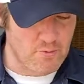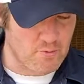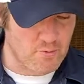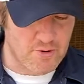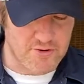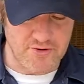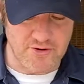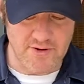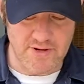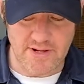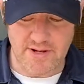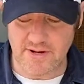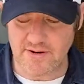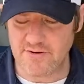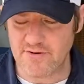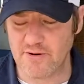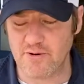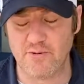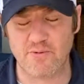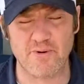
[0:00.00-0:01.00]
what you need to
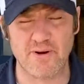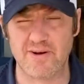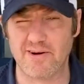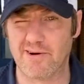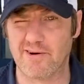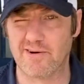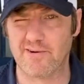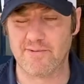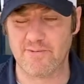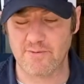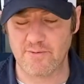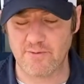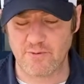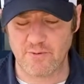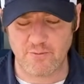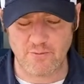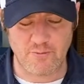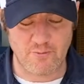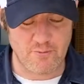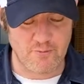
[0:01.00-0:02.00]
do when you're
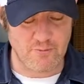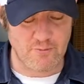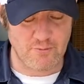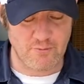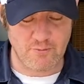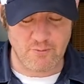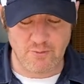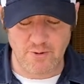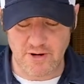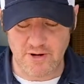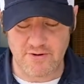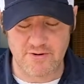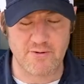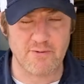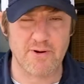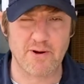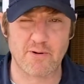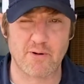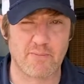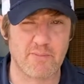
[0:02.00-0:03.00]

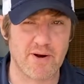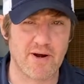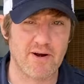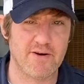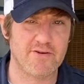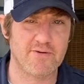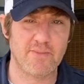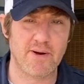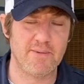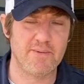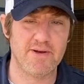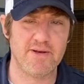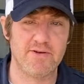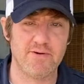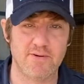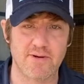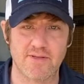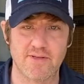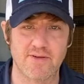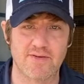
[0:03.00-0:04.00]
doing repairs, you might be
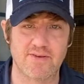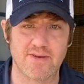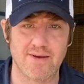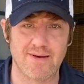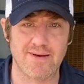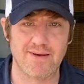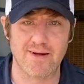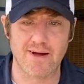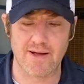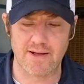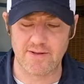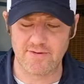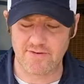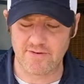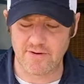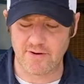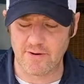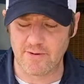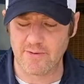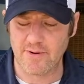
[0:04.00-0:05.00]
doing this at night,
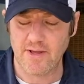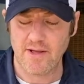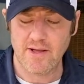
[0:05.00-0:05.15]
so